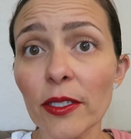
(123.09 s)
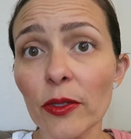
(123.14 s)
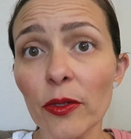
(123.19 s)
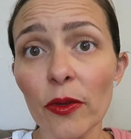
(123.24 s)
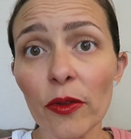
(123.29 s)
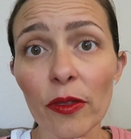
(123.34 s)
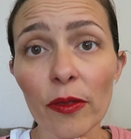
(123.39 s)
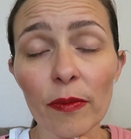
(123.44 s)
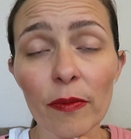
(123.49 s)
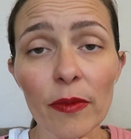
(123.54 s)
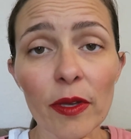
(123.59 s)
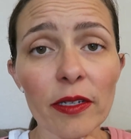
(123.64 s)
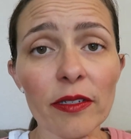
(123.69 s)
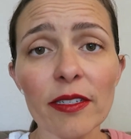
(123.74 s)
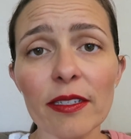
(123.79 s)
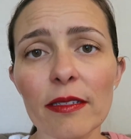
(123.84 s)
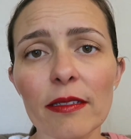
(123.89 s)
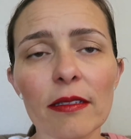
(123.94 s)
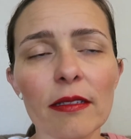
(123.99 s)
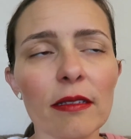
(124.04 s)
tooth,
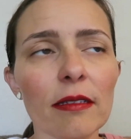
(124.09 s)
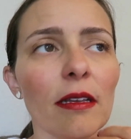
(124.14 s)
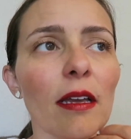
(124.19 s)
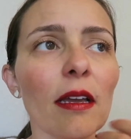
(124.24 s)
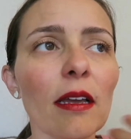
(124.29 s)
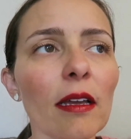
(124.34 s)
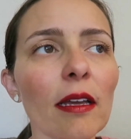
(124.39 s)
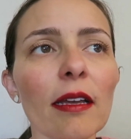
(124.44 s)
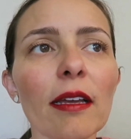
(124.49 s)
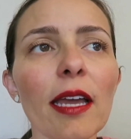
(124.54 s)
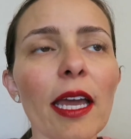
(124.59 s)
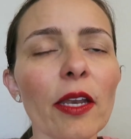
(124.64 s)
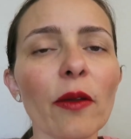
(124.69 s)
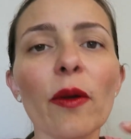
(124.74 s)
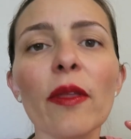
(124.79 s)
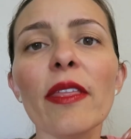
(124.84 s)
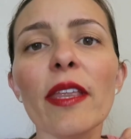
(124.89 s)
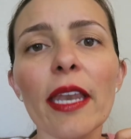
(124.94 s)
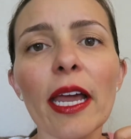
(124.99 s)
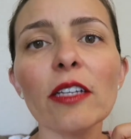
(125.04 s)

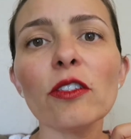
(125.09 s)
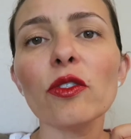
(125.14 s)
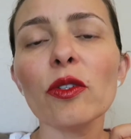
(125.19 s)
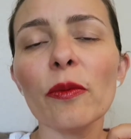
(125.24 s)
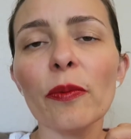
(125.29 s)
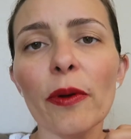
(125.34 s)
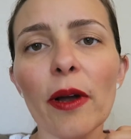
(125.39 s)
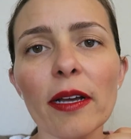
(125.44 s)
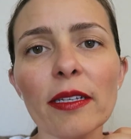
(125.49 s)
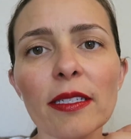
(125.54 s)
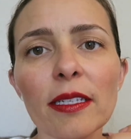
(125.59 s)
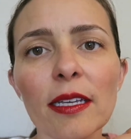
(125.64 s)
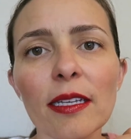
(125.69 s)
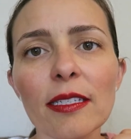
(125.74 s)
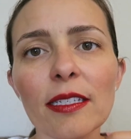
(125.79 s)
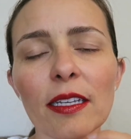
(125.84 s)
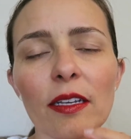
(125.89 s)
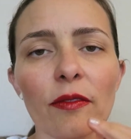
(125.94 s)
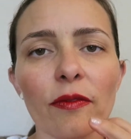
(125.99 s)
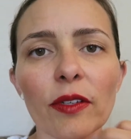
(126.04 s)
anyway, the natural
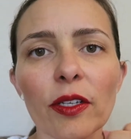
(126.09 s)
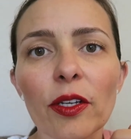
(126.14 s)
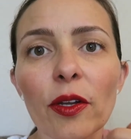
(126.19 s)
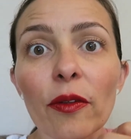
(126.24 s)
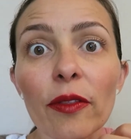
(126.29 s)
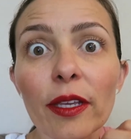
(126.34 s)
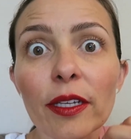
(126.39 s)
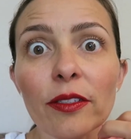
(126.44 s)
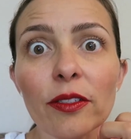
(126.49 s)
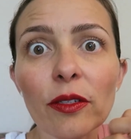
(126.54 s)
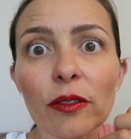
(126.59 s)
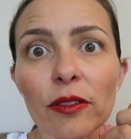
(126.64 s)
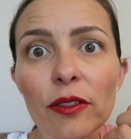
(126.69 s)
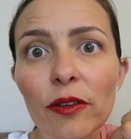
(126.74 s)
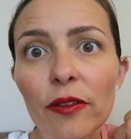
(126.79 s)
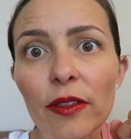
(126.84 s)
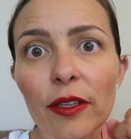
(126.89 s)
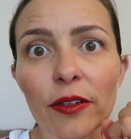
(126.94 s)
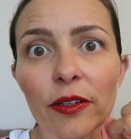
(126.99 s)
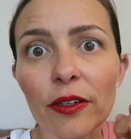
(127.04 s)
process of, you know, the adult
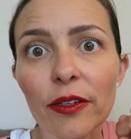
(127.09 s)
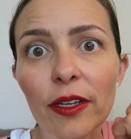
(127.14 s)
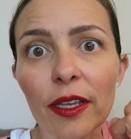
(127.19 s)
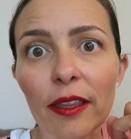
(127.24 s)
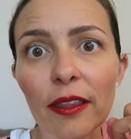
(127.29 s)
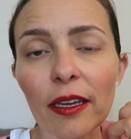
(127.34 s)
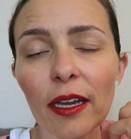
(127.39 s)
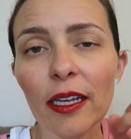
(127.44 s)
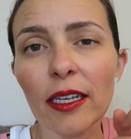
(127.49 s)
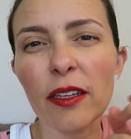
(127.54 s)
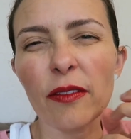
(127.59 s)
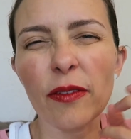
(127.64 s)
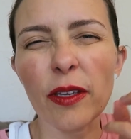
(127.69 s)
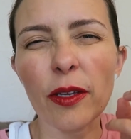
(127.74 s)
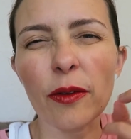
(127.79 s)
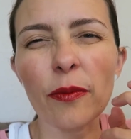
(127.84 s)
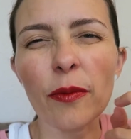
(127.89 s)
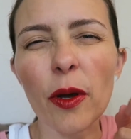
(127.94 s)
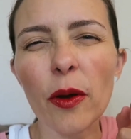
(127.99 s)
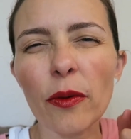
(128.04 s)
tooth underneath kind of
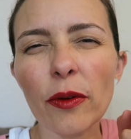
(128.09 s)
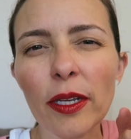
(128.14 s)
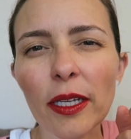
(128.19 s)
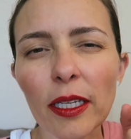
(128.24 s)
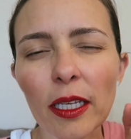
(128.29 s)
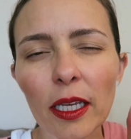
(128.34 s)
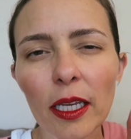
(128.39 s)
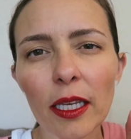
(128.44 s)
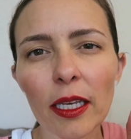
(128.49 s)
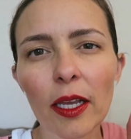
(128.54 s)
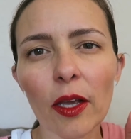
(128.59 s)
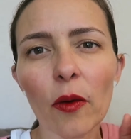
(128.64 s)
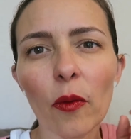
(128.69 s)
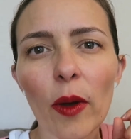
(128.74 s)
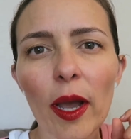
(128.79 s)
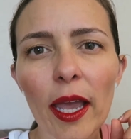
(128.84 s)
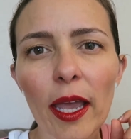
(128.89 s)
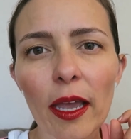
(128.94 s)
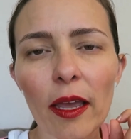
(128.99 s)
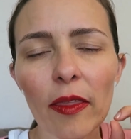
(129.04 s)
eroding and eating
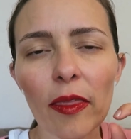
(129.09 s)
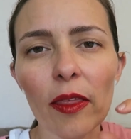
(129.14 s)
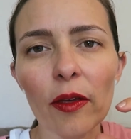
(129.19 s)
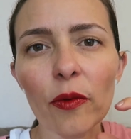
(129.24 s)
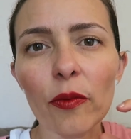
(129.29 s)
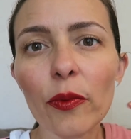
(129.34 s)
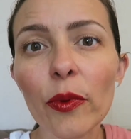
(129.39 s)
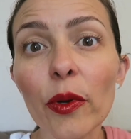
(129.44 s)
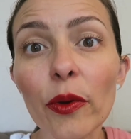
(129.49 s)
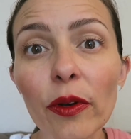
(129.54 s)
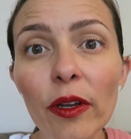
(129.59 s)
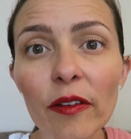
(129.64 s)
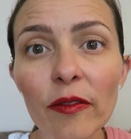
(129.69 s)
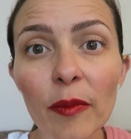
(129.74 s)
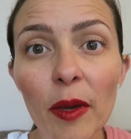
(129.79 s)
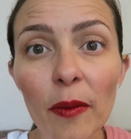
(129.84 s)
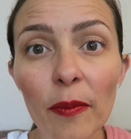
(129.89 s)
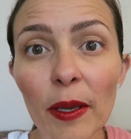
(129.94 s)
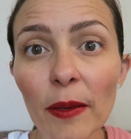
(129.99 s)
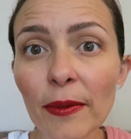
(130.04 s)
away at the root of
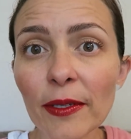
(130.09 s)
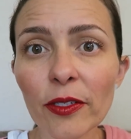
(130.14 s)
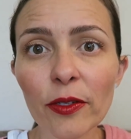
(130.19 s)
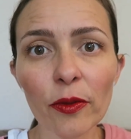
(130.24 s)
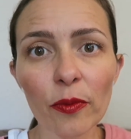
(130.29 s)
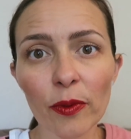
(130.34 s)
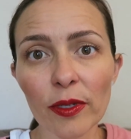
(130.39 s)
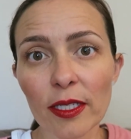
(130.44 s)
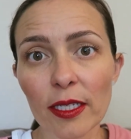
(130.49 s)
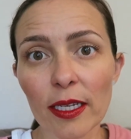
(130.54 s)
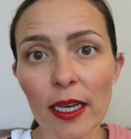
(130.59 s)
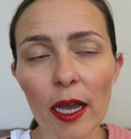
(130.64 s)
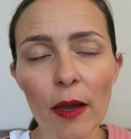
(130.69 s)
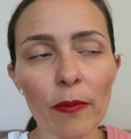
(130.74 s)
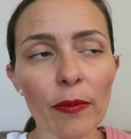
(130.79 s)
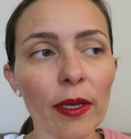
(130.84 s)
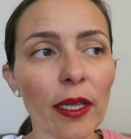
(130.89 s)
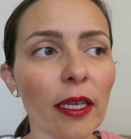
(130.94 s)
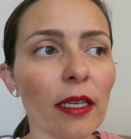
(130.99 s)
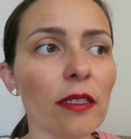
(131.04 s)
my baby tooth wasn't
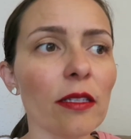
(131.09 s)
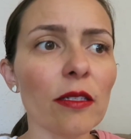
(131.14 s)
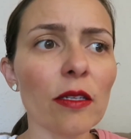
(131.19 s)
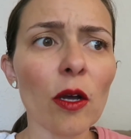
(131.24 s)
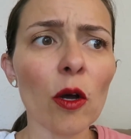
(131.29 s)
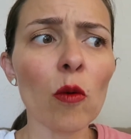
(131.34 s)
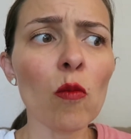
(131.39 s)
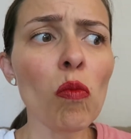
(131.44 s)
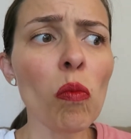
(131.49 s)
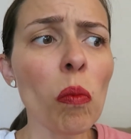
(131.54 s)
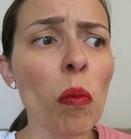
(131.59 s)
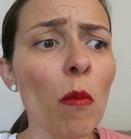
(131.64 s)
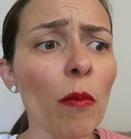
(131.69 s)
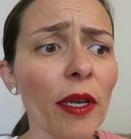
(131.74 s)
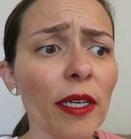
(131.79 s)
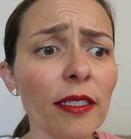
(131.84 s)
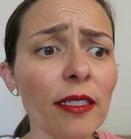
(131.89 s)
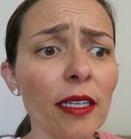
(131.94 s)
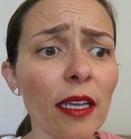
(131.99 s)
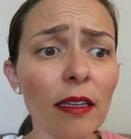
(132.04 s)
happening. And so
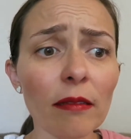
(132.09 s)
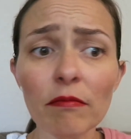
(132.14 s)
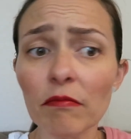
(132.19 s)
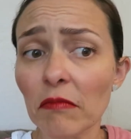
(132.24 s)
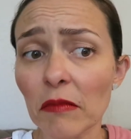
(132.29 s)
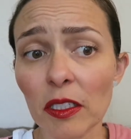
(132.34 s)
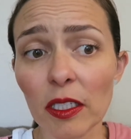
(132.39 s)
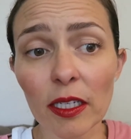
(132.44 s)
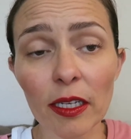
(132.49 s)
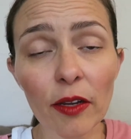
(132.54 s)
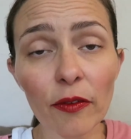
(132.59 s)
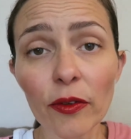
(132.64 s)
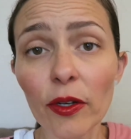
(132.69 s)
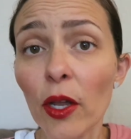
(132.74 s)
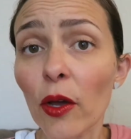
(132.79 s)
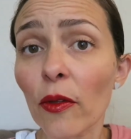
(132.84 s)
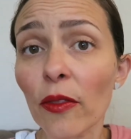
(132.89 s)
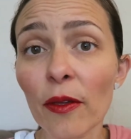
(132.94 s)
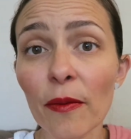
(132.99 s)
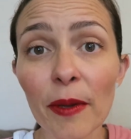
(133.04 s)
he said, you never
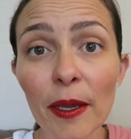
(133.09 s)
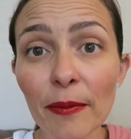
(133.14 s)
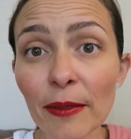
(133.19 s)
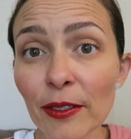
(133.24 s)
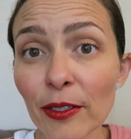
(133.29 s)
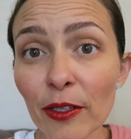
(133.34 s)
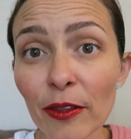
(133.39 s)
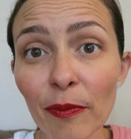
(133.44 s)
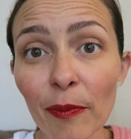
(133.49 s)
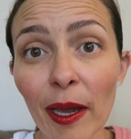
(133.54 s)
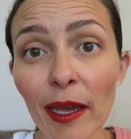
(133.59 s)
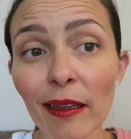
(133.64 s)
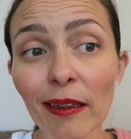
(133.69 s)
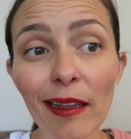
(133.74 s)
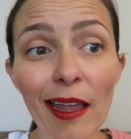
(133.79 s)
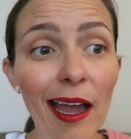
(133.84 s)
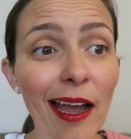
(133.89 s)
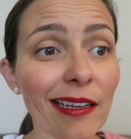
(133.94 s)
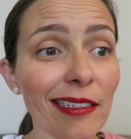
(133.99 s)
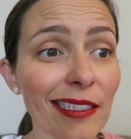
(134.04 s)
know, the baby tooth might
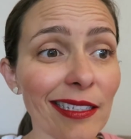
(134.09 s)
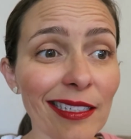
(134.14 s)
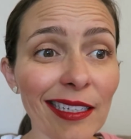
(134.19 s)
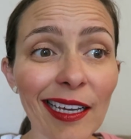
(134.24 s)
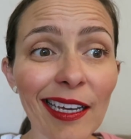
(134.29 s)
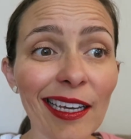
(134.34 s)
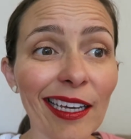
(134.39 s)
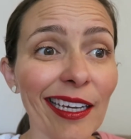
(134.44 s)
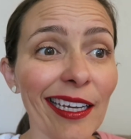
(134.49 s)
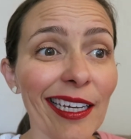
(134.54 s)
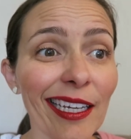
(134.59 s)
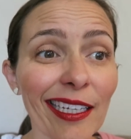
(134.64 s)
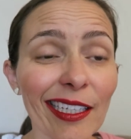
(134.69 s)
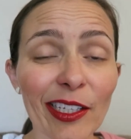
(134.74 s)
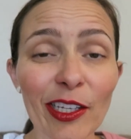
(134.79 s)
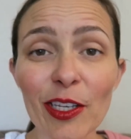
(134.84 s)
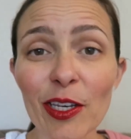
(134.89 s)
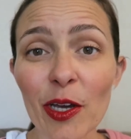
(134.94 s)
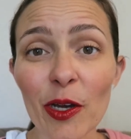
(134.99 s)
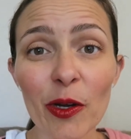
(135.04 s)
last,
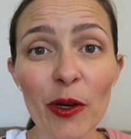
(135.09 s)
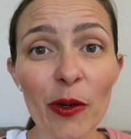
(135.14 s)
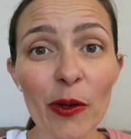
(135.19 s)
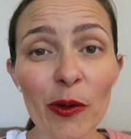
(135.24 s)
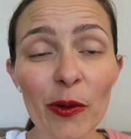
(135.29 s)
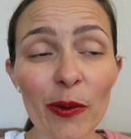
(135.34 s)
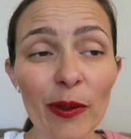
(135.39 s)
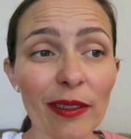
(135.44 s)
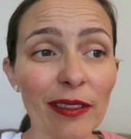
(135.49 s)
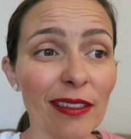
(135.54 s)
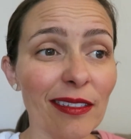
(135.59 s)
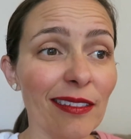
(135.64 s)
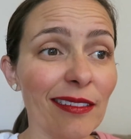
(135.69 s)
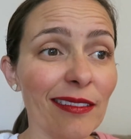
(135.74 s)
you know,